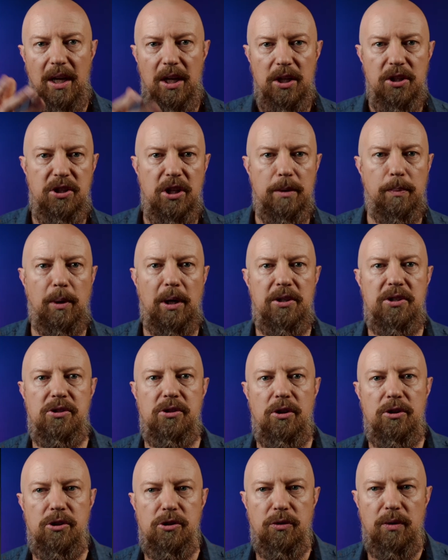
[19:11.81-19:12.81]
You see the prices
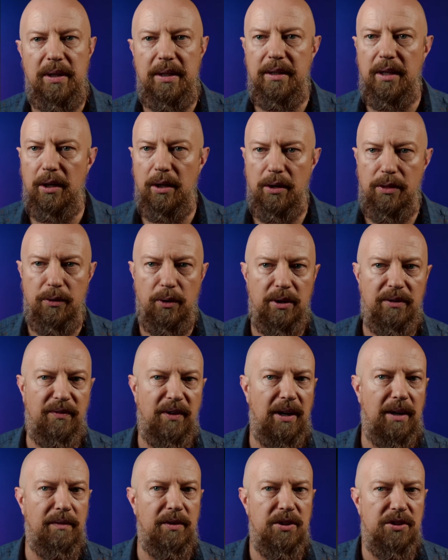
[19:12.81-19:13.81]
on your screen there,
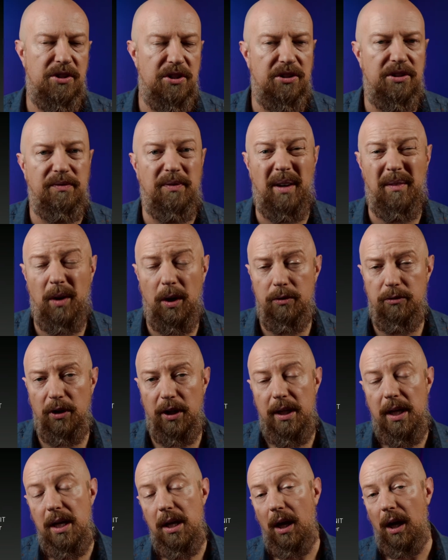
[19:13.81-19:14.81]
$3,500 and
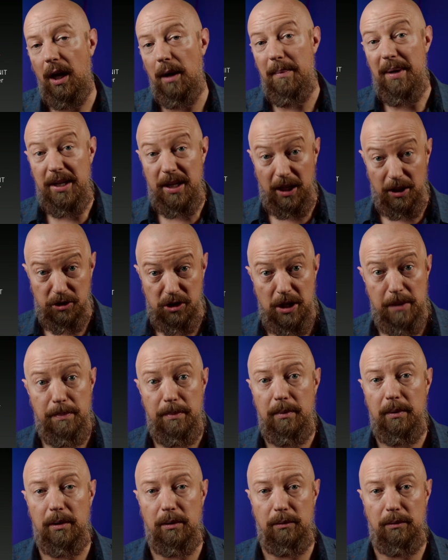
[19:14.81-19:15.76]
$6,500. Not cheap.